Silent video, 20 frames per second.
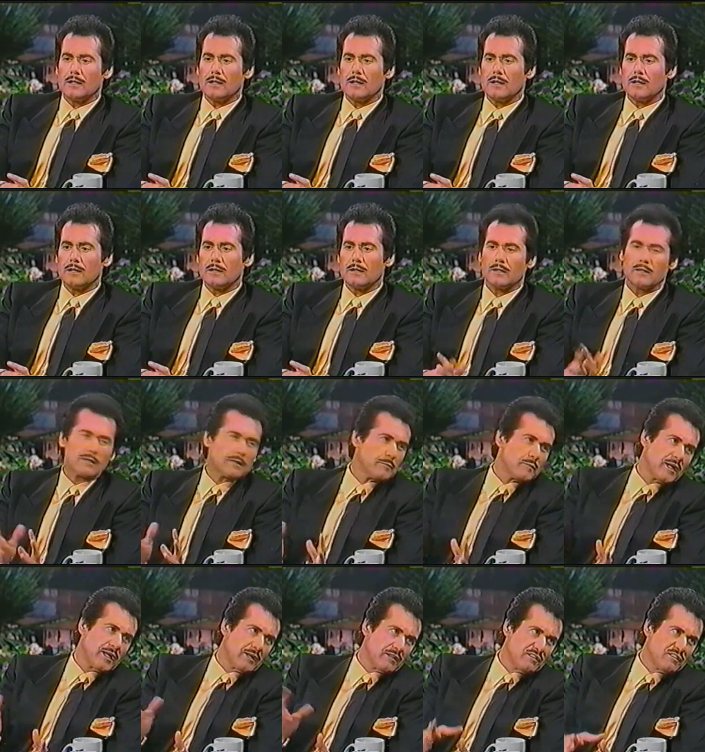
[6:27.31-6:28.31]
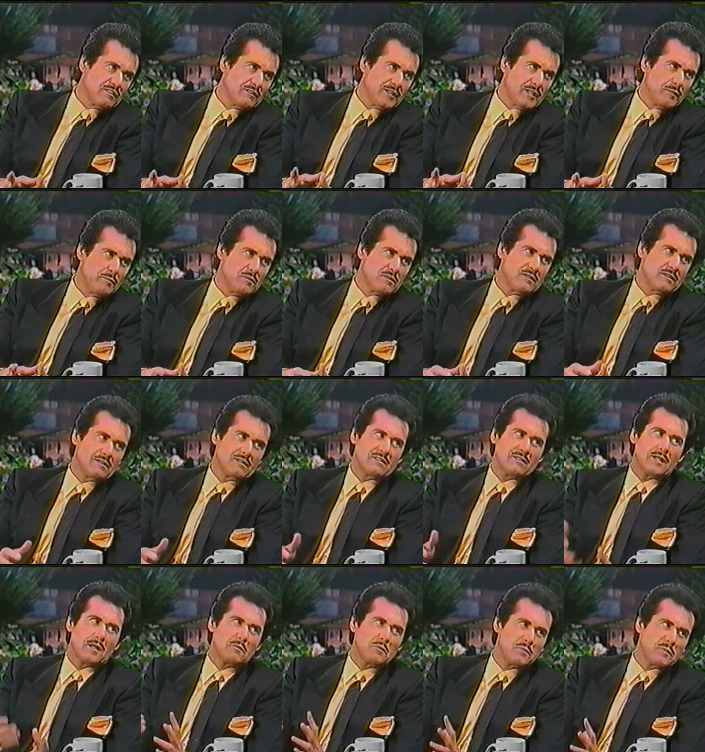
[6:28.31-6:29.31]
then I come back and sleep until it's
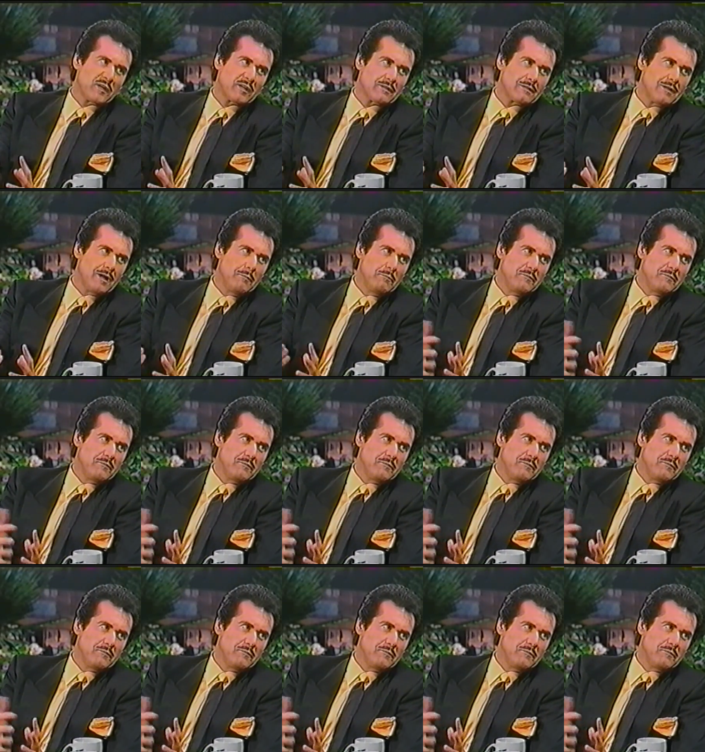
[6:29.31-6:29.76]
time to pick her up.